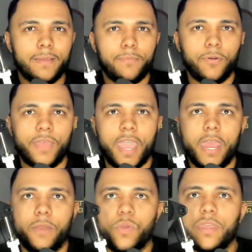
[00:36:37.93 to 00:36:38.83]
But
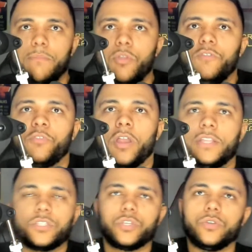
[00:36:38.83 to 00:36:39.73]
then when they moved on
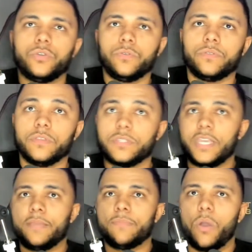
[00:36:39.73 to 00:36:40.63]
into the
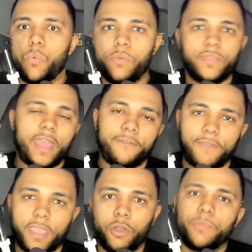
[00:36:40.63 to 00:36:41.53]
team that won the
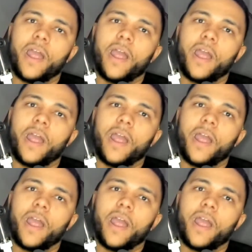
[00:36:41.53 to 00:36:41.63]
FA Cup,